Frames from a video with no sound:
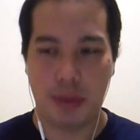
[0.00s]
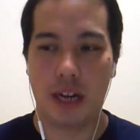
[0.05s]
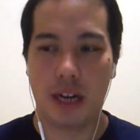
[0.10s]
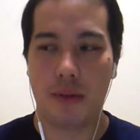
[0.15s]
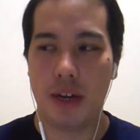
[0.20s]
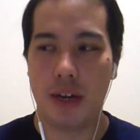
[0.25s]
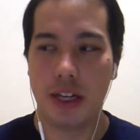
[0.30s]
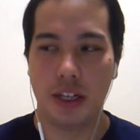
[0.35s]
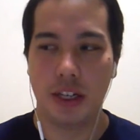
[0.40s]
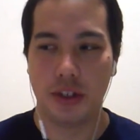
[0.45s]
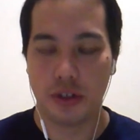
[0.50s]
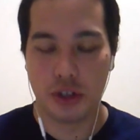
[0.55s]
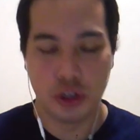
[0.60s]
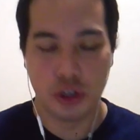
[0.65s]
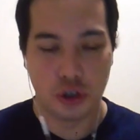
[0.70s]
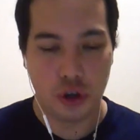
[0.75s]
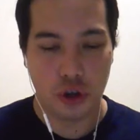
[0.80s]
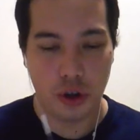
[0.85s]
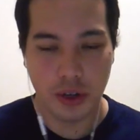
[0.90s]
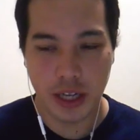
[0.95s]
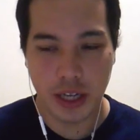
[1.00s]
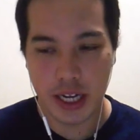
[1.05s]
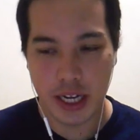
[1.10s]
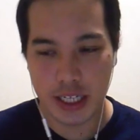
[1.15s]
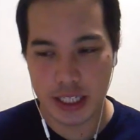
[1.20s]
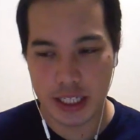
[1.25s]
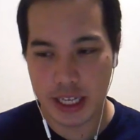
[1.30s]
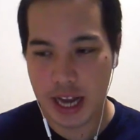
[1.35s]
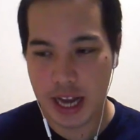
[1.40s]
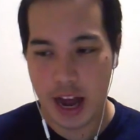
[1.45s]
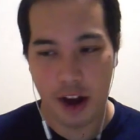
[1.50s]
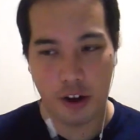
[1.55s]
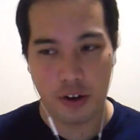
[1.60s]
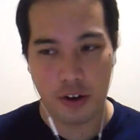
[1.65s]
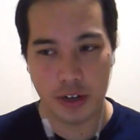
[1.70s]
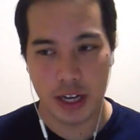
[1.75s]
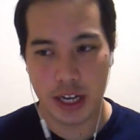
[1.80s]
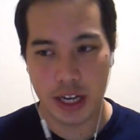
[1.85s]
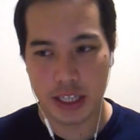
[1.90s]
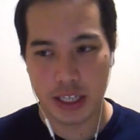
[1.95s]
right? Control decks, aggro
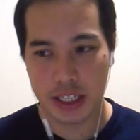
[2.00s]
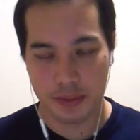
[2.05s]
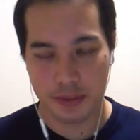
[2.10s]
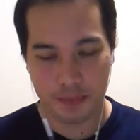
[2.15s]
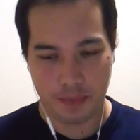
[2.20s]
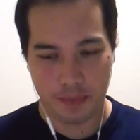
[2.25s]
decks.